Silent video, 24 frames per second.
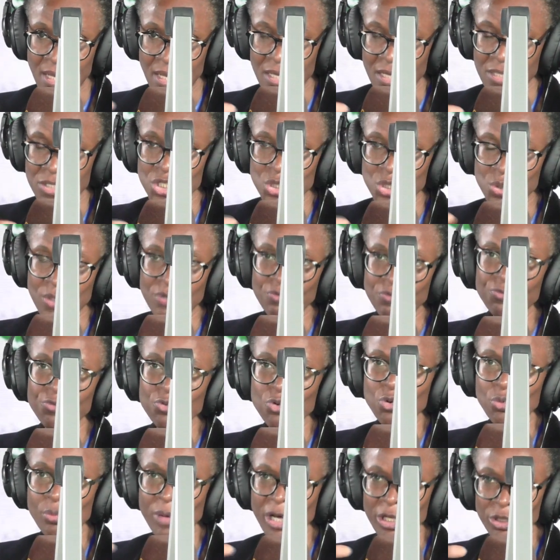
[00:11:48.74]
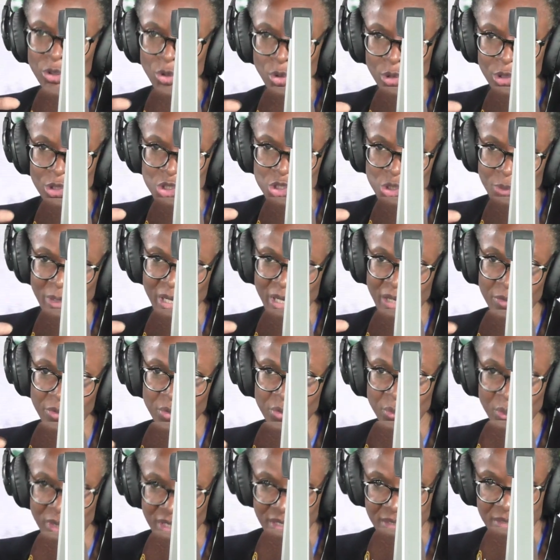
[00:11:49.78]
to inform our knowledge about
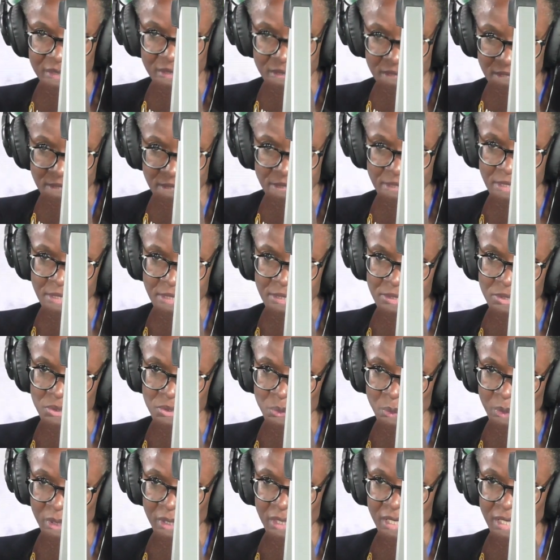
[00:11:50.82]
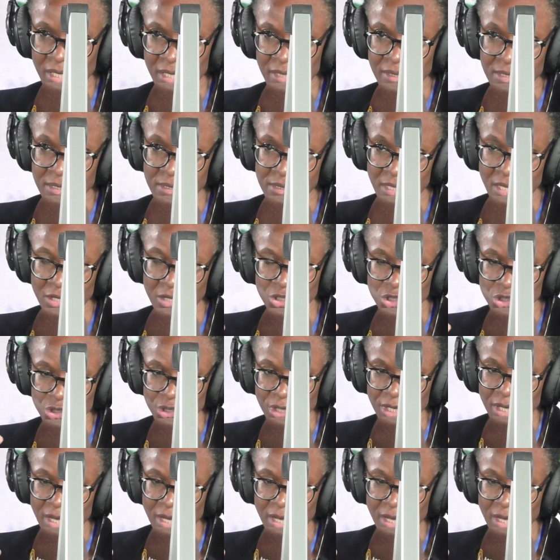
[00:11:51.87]
the way the disease is working in this country.